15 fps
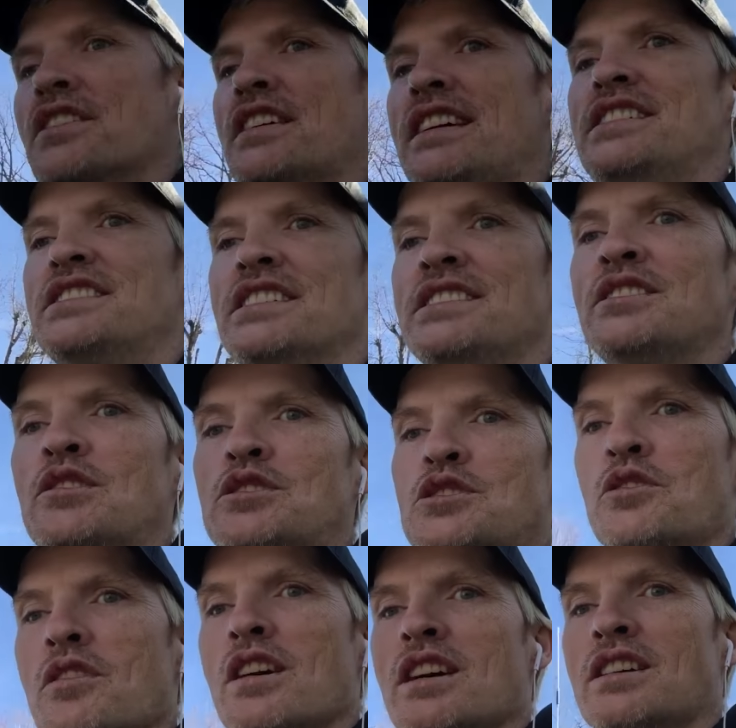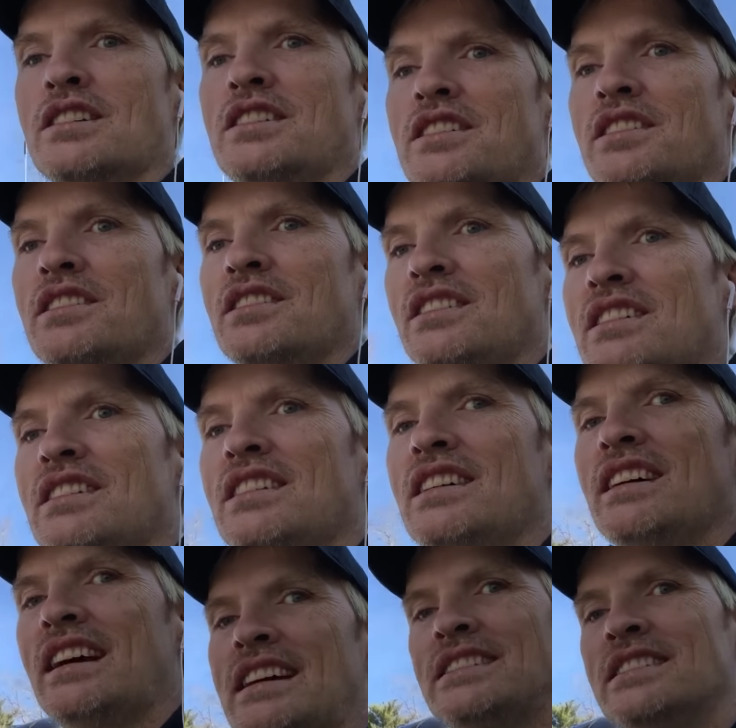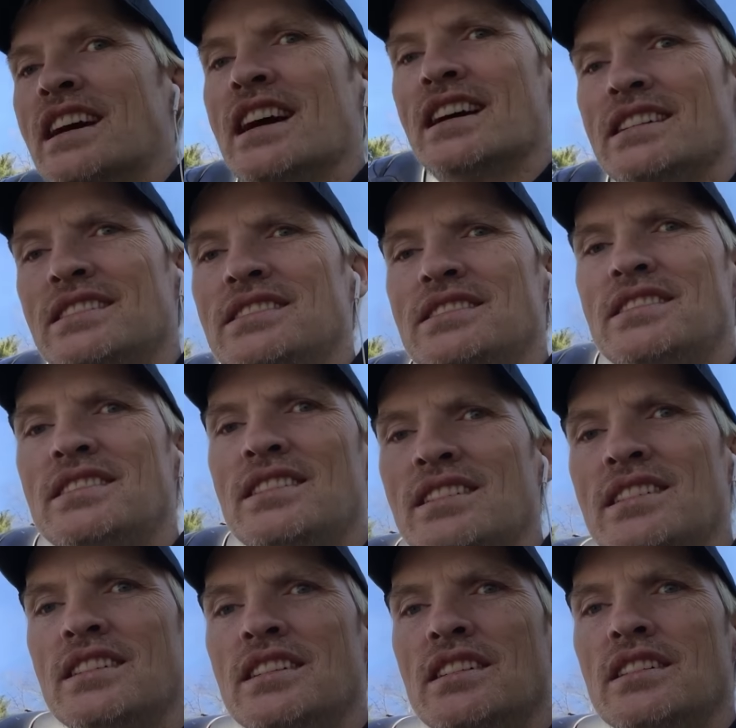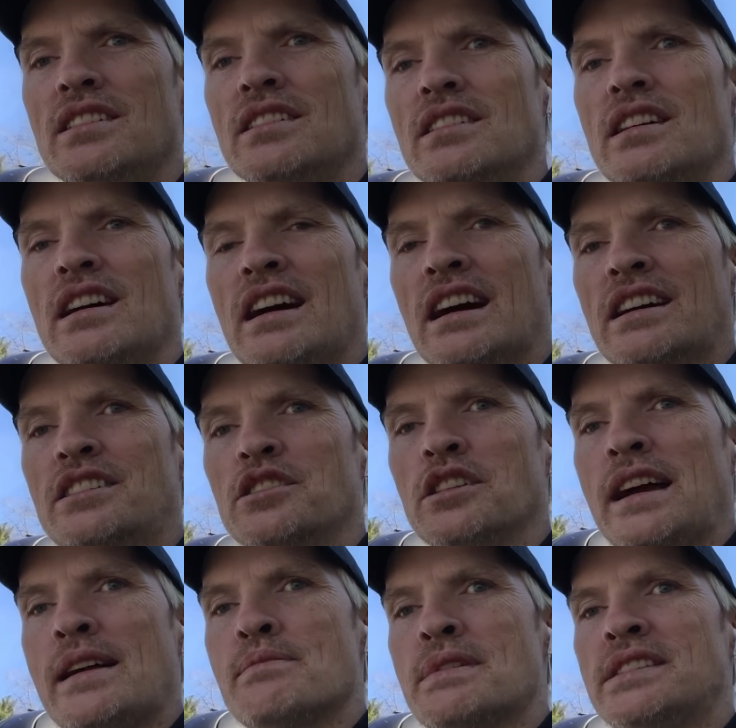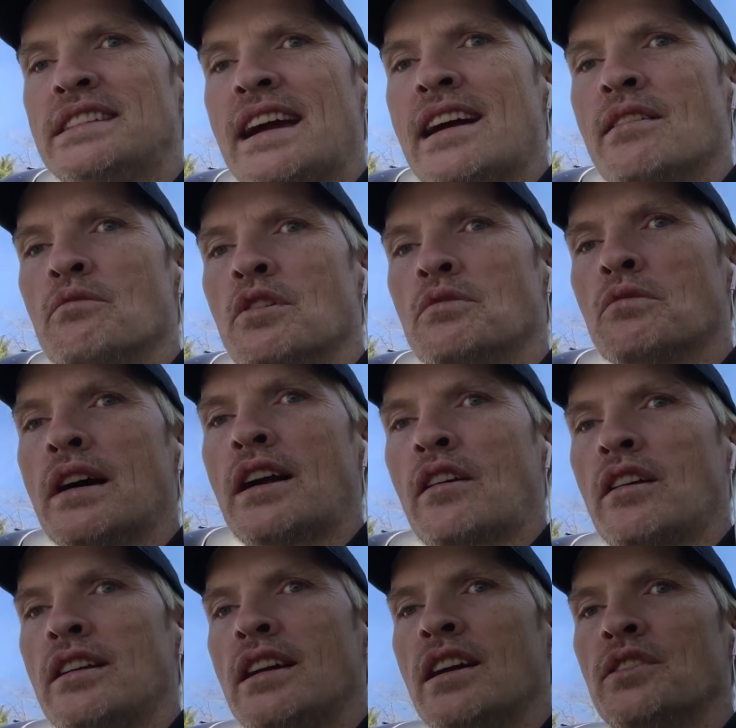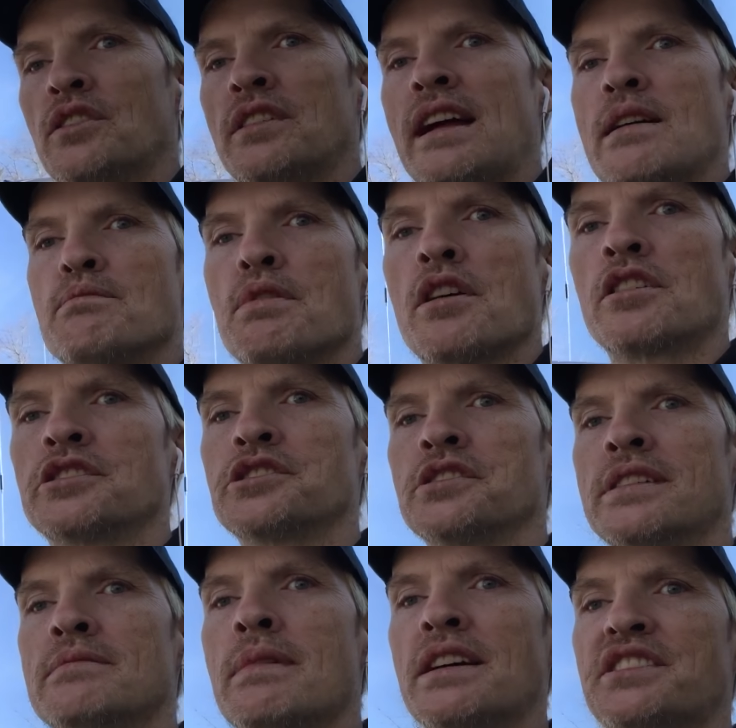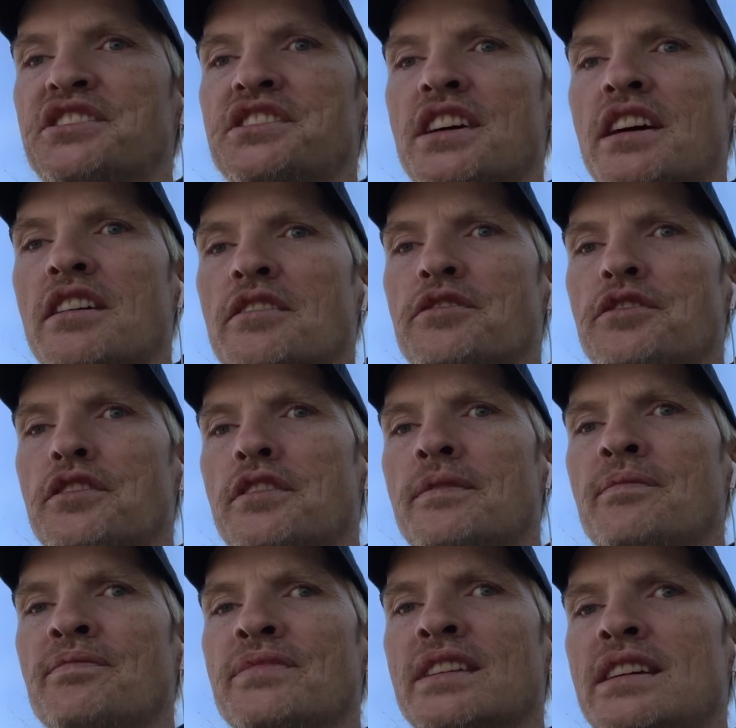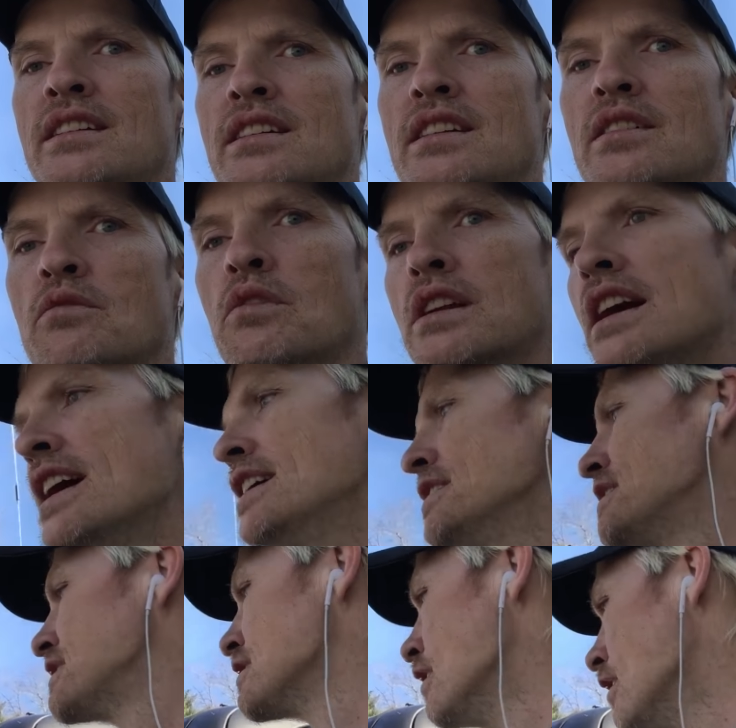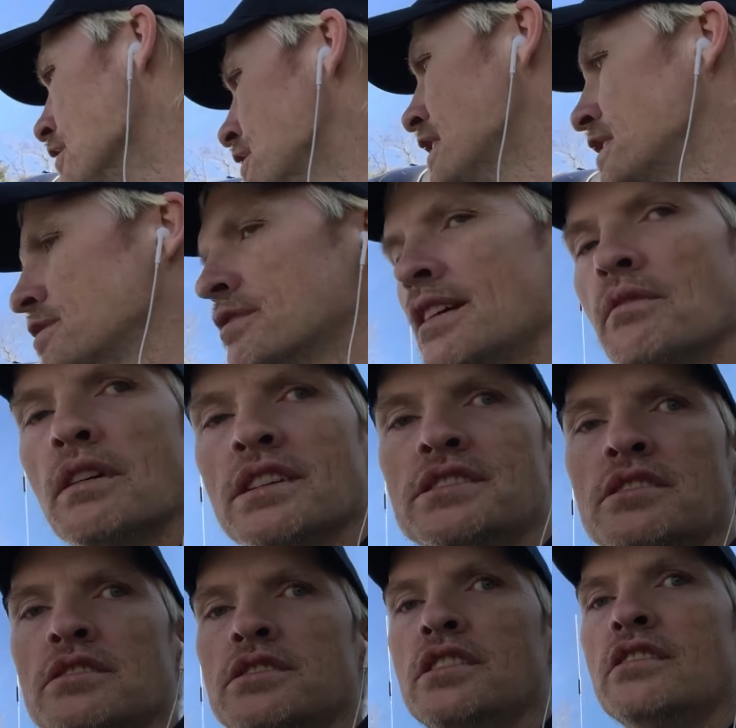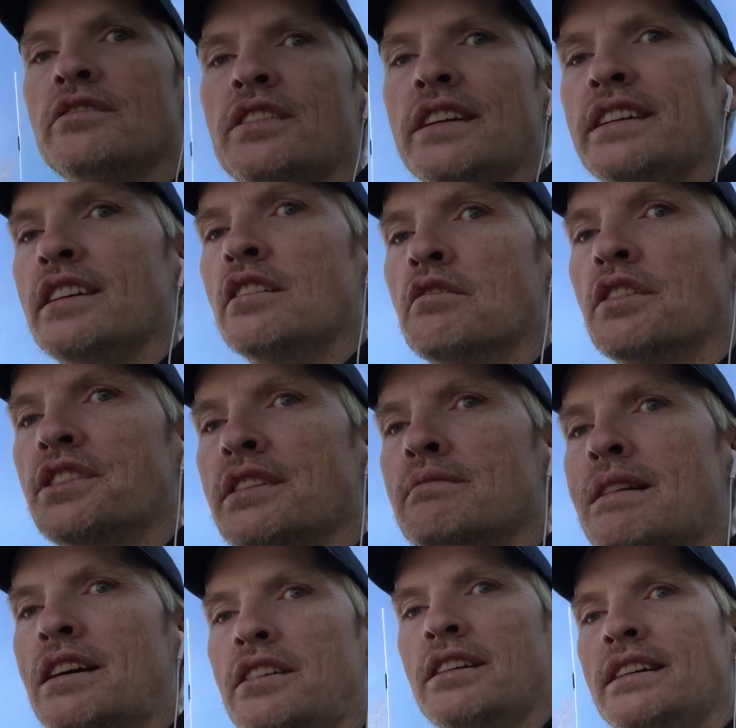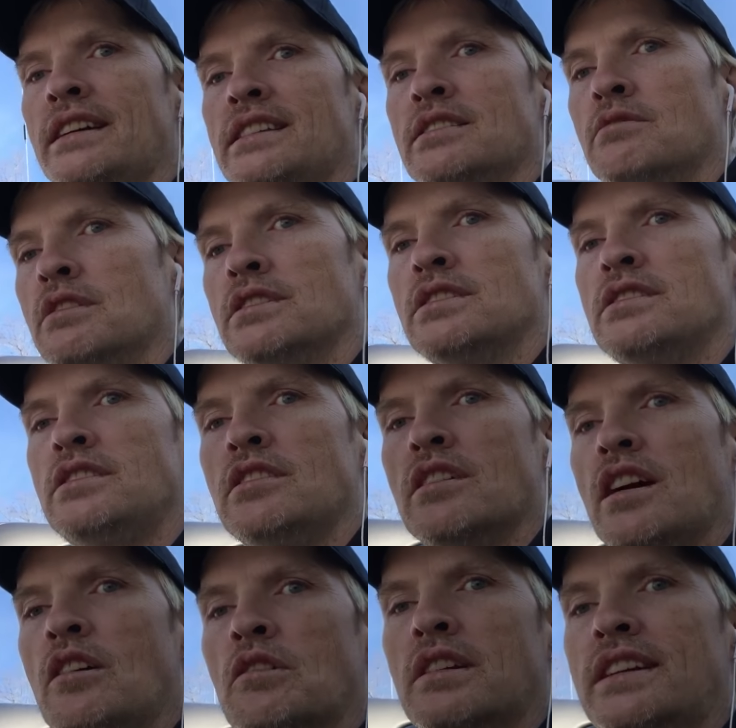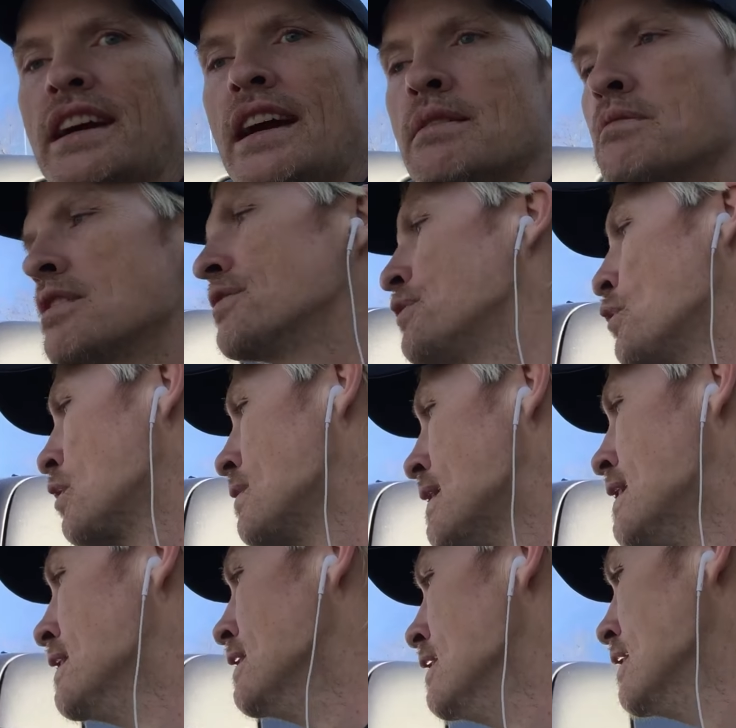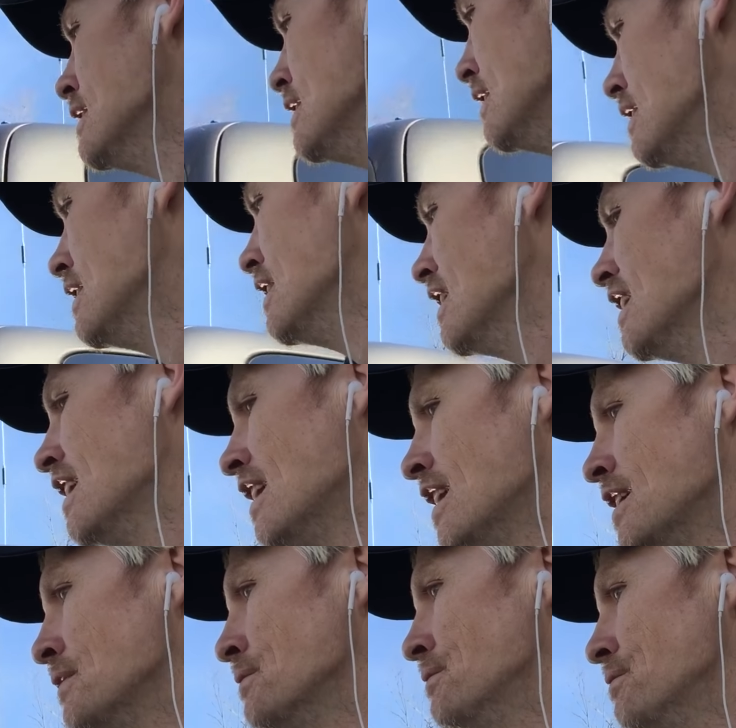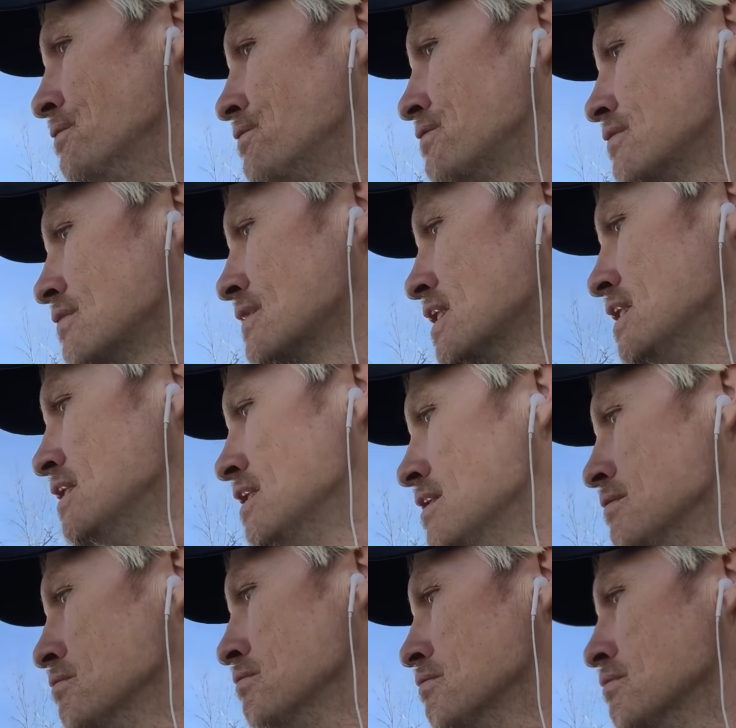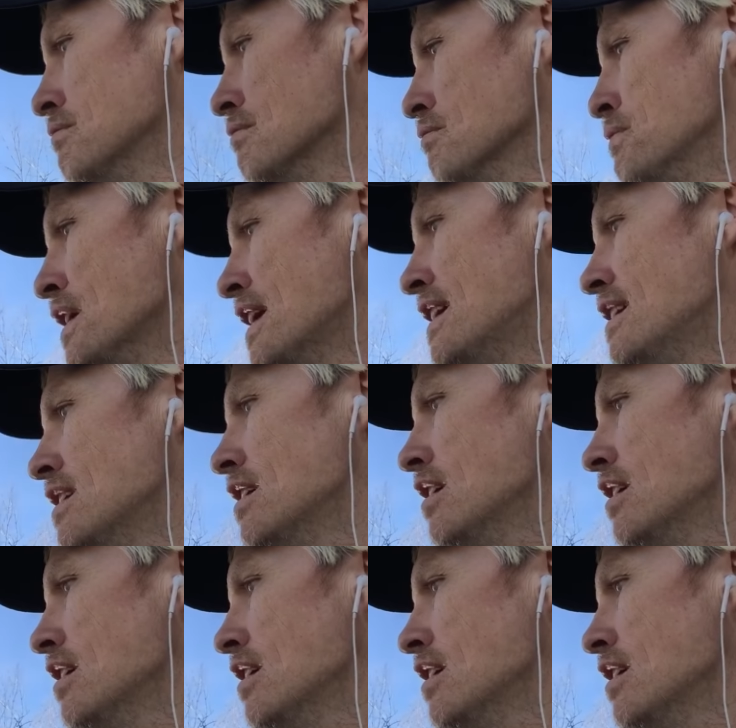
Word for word: of these in your truck and not uh, clamp it down one way or another. Now, personally, myself, when I installed this one, I was going to do a video with it, but I couldn't get no one to do hold a camera for me. Um, but